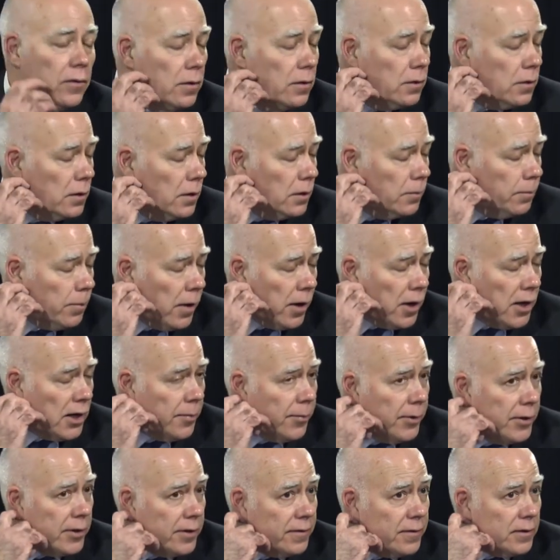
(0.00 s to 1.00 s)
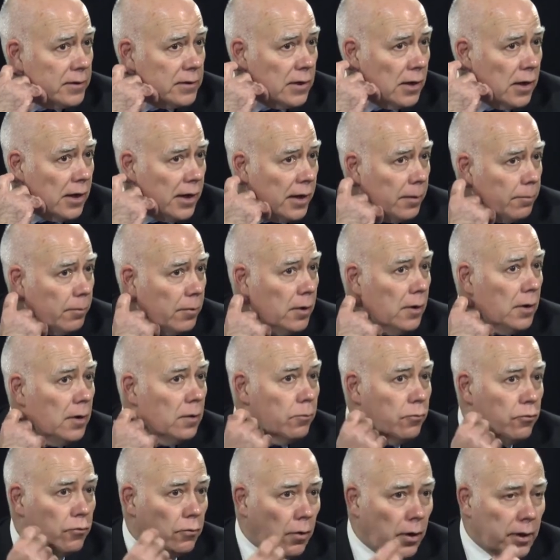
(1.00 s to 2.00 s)
in, in Parliament at the time.
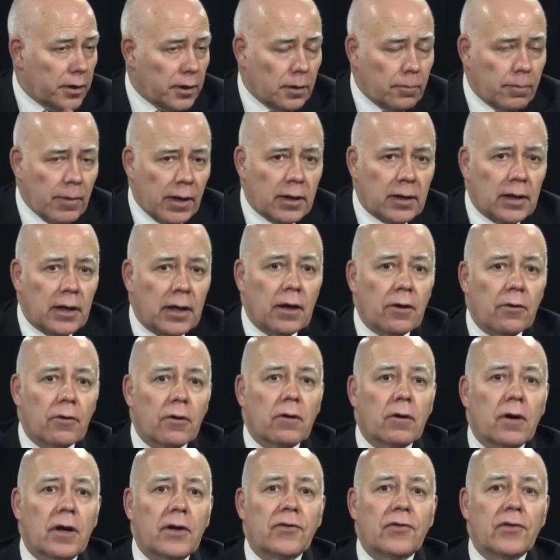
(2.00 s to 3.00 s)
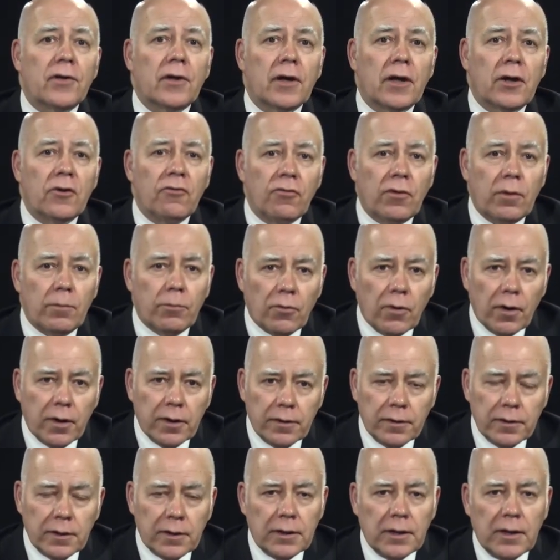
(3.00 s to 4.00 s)
Brought in Medicare across the country, brought
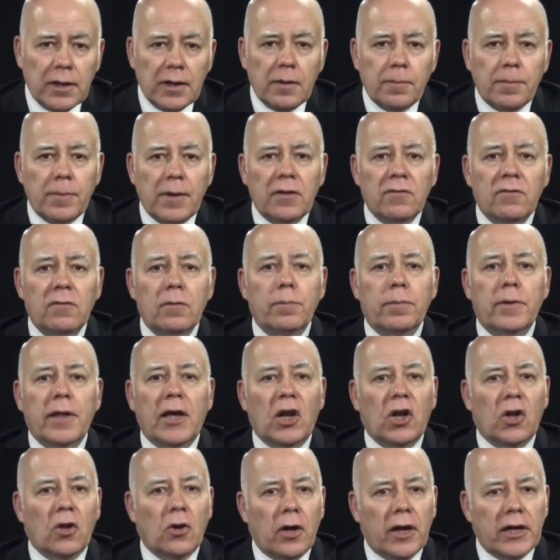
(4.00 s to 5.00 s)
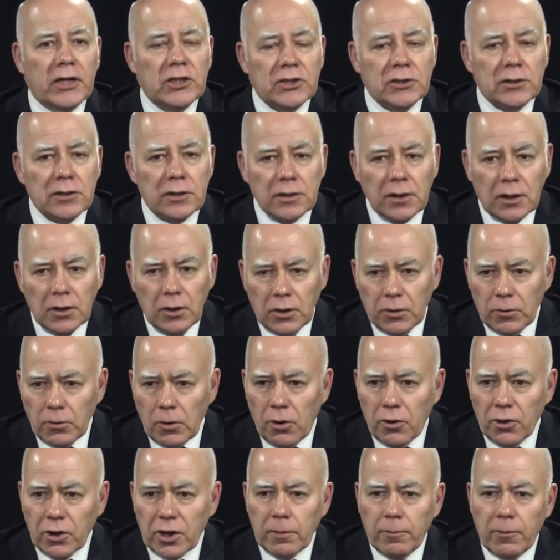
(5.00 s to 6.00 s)
in the Canadian Pension Plan, launched the
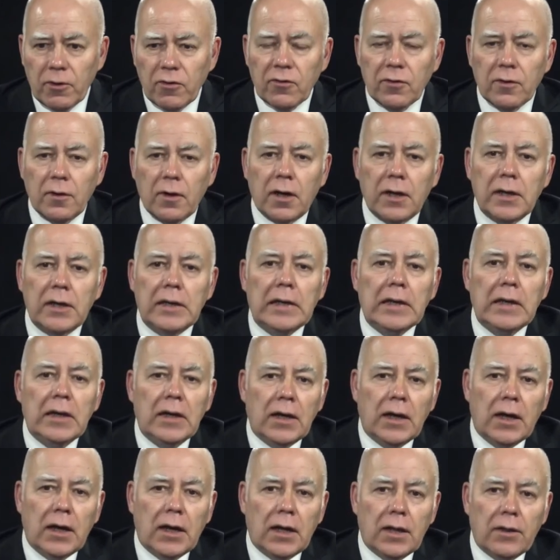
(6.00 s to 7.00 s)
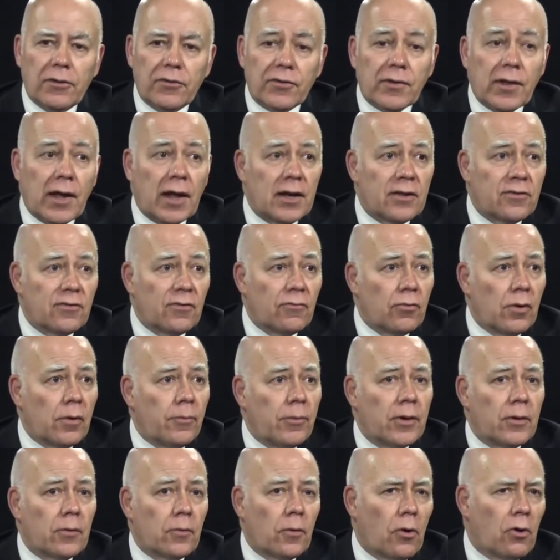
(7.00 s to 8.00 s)
Royal Commission on uh, the Status of
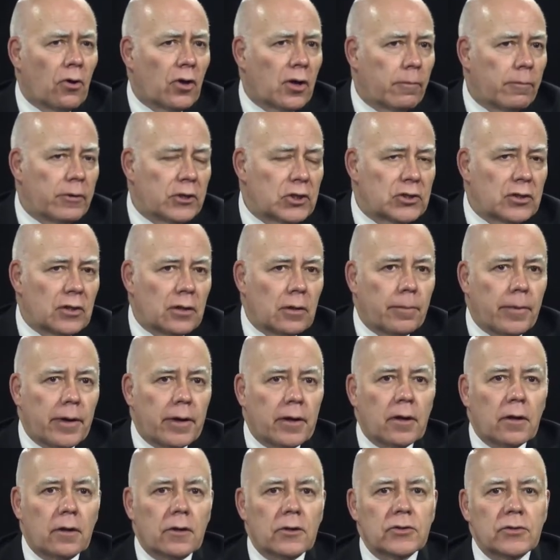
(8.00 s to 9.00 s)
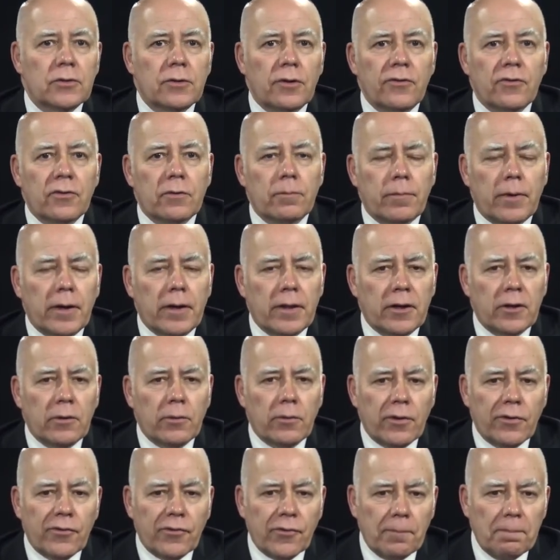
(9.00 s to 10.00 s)
Women, the Royal Commission on Biculturalism,
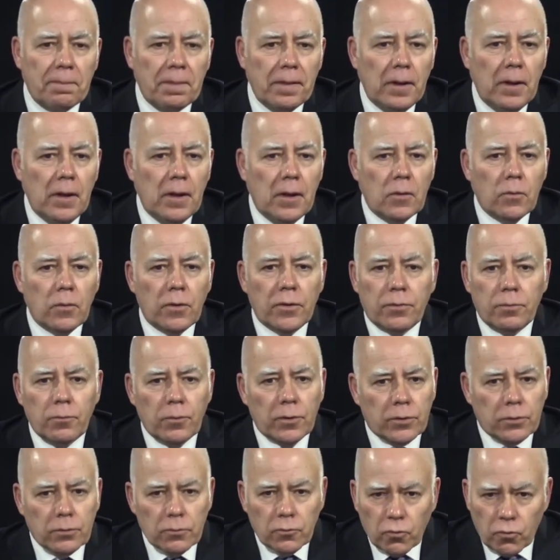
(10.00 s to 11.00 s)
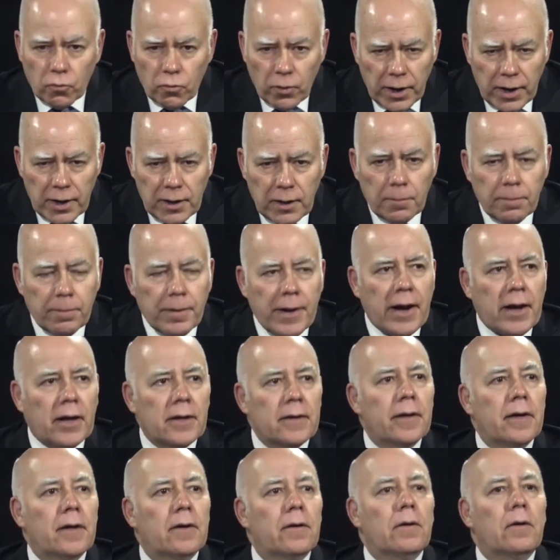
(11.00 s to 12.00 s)
Bilingualism, with, with great
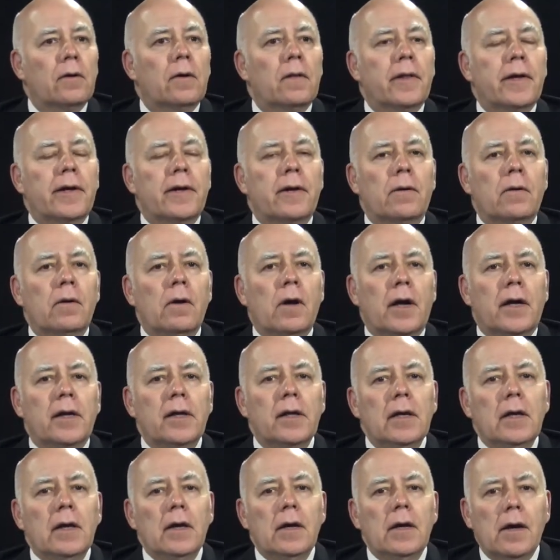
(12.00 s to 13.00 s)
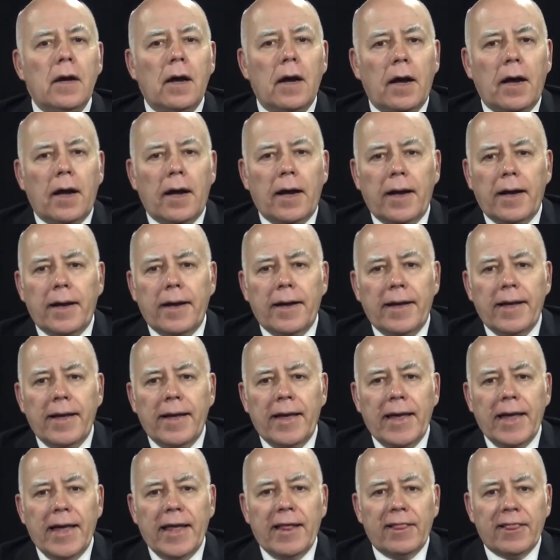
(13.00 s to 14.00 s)
impact later, later on. Uh,
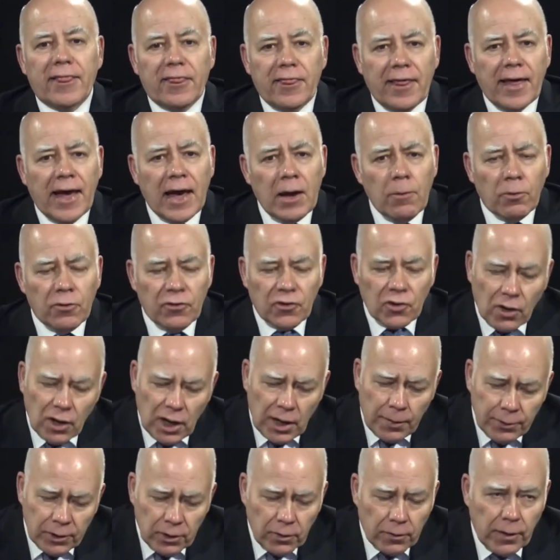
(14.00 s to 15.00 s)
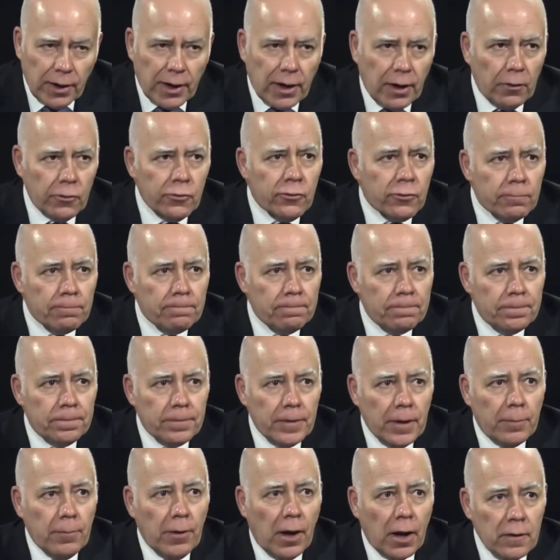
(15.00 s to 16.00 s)
and that was common ground
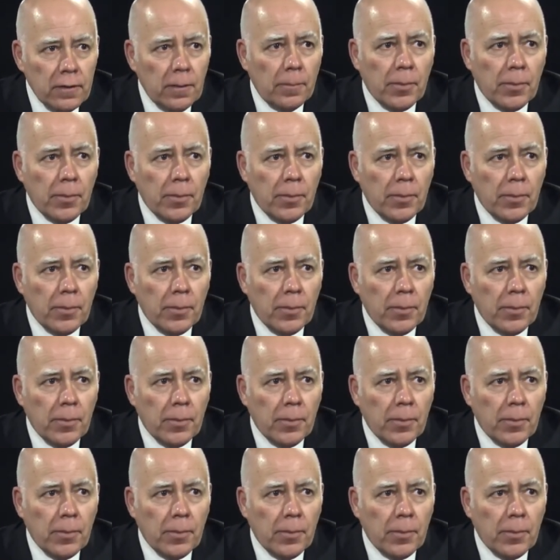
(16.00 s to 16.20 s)
among the